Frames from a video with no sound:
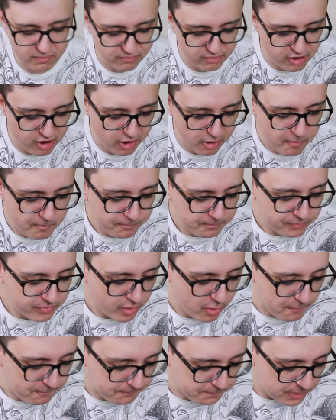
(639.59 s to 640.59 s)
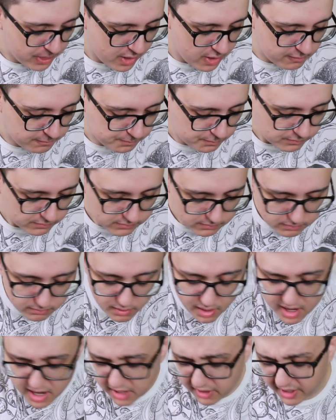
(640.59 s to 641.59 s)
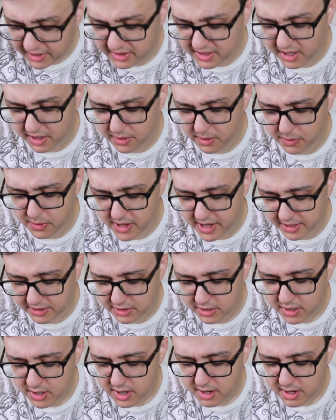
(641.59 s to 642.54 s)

far. I like the other thing,